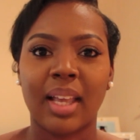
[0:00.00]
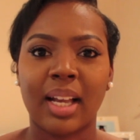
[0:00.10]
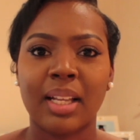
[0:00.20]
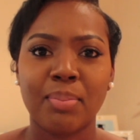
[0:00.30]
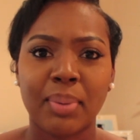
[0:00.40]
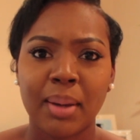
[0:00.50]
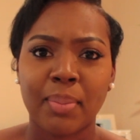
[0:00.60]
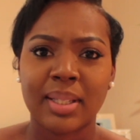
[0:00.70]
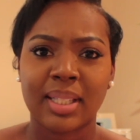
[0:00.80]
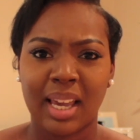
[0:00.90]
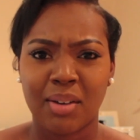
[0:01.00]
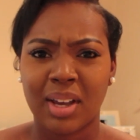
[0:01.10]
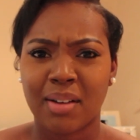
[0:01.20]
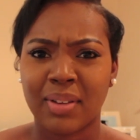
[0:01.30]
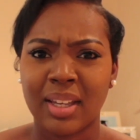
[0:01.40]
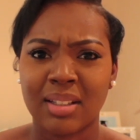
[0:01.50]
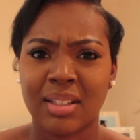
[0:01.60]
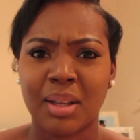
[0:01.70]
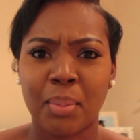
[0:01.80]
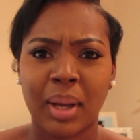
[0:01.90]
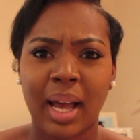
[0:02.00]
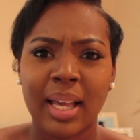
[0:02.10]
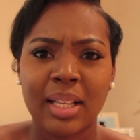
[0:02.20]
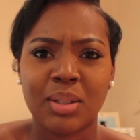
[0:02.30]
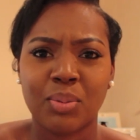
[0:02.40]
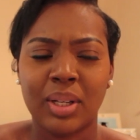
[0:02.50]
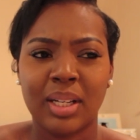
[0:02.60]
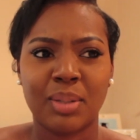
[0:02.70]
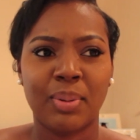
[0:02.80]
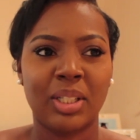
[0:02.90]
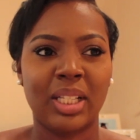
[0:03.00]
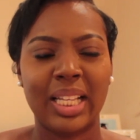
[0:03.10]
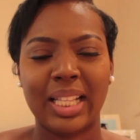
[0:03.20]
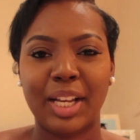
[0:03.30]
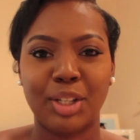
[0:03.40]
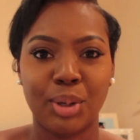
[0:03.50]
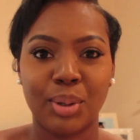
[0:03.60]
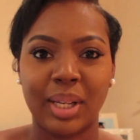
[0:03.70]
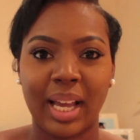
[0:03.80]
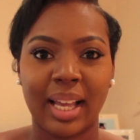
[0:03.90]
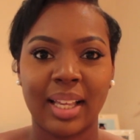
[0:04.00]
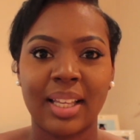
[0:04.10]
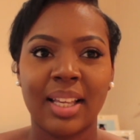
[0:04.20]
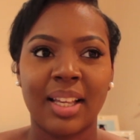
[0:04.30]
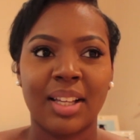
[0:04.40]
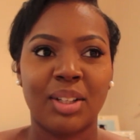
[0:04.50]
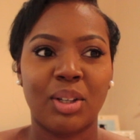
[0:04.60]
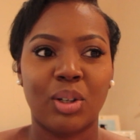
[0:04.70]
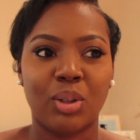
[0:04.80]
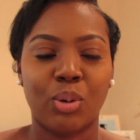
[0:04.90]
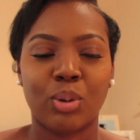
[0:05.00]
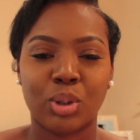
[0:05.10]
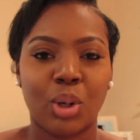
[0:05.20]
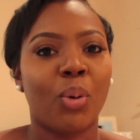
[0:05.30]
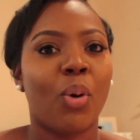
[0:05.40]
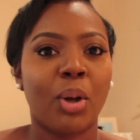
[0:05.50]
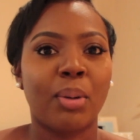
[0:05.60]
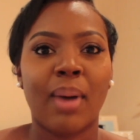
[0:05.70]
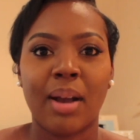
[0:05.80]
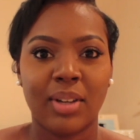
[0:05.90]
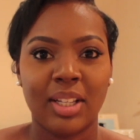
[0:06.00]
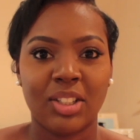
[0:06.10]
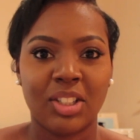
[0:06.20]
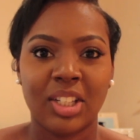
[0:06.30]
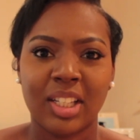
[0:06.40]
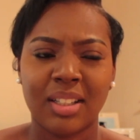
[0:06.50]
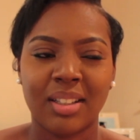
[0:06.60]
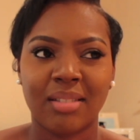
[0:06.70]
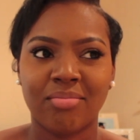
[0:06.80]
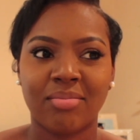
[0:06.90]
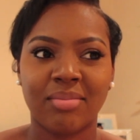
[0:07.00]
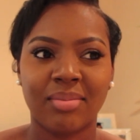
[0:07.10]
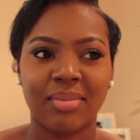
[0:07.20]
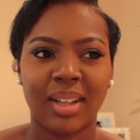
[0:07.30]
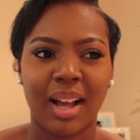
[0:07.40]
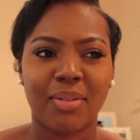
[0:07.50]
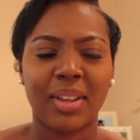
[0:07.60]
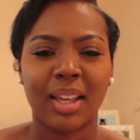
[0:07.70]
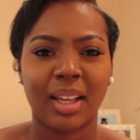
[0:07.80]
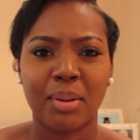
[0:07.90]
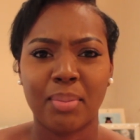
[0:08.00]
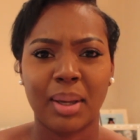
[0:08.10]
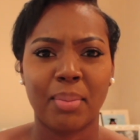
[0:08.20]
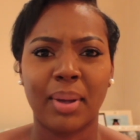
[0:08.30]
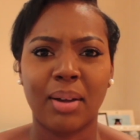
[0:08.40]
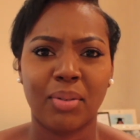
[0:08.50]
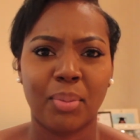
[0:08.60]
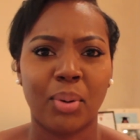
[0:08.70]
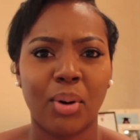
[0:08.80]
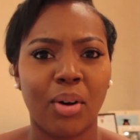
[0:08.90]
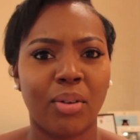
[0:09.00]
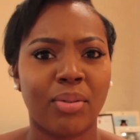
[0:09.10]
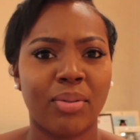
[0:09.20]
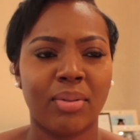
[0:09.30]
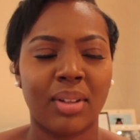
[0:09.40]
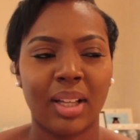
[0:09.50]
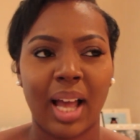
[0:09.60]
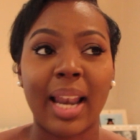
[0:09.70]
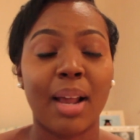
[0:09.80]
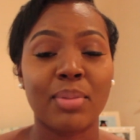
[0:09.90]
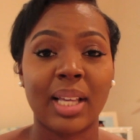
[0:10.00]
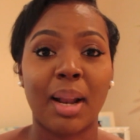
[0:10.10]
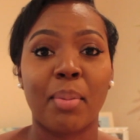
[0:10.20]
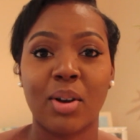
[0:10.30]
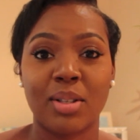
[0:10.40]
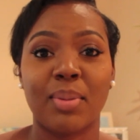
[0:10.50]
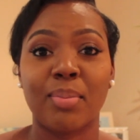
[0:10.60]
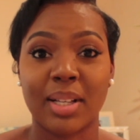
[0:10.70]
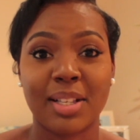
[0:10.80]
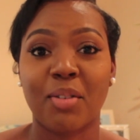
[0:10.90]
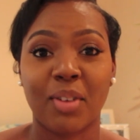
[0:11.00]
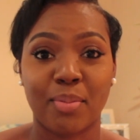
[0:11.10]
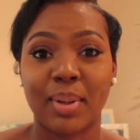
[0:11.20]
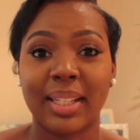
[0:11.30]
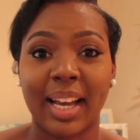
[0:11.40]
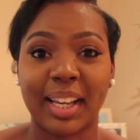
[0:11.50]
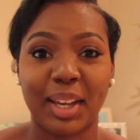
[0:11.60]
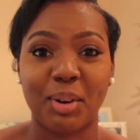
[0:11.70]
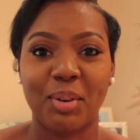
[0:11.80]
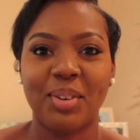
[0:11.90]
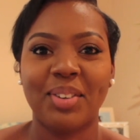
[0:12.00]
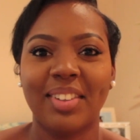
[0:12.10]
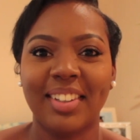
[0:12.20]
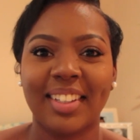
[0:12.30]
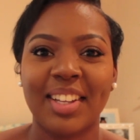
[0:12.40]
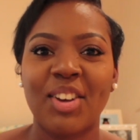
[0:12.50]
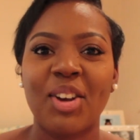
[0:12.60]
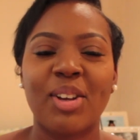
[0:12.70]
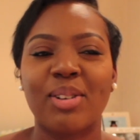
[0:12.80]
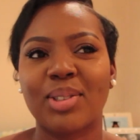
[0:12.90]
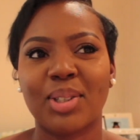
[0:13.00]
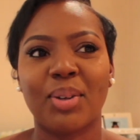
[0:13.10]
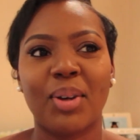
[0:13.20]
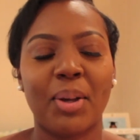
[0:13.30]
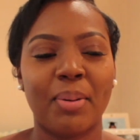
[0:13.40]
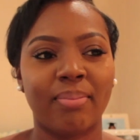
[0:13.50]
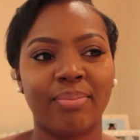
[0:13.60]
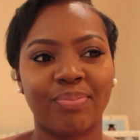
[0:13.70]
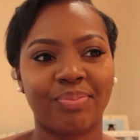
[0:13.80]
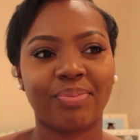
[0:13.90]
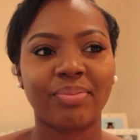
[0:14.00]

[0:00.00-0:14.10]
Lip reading: it can be a bit scary, I think, to some guys, when especially they know that you're so on marriage. I think it can be a bit of a put off, and I'm saying that because me myself, I've been that girl. So